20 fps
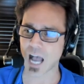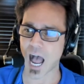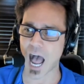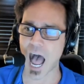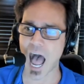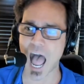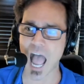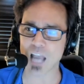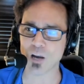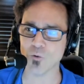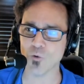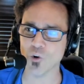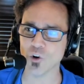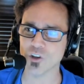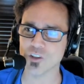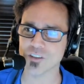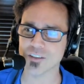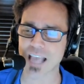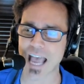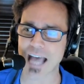I
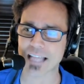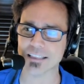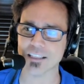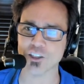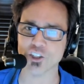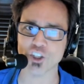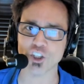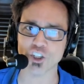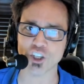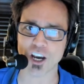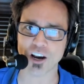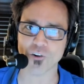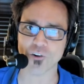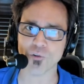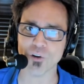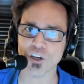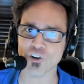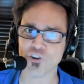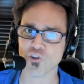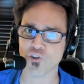was at the
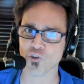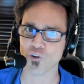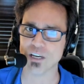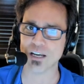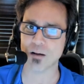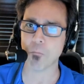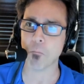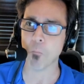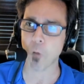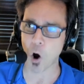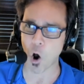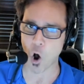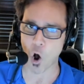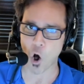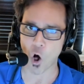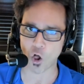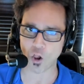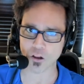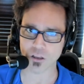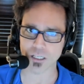Cherry Creek
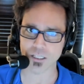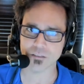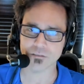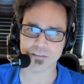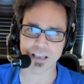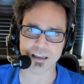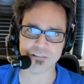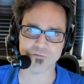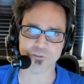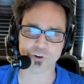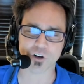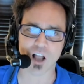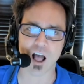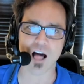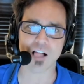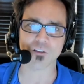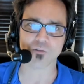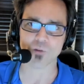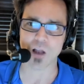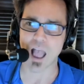Mall in Denver,
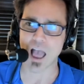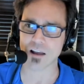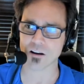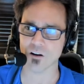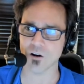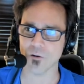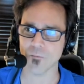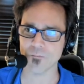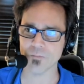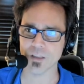Colorado.